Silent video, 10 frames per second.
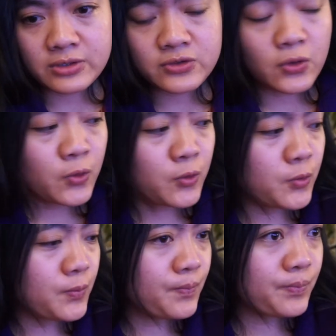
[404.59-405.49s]

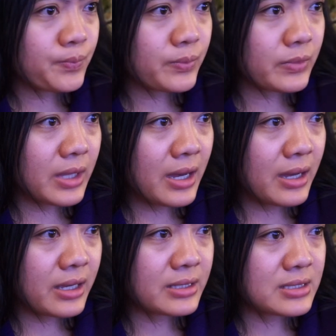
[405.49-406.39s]
So
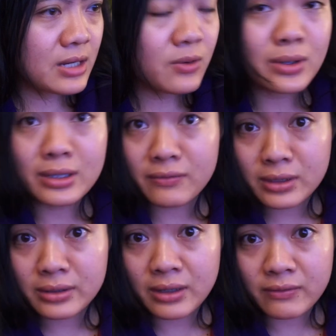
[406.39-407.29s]
yeah, it's now
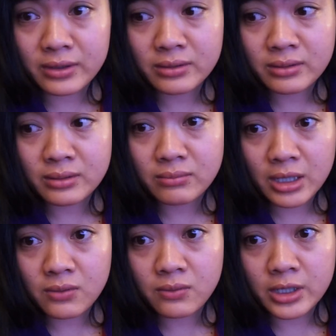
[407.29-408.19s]
11-11.
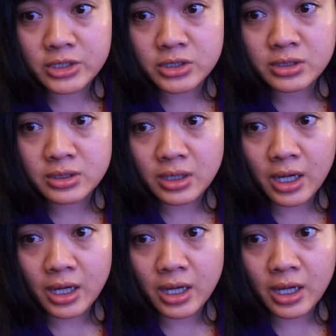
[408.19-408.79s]
Make a wish.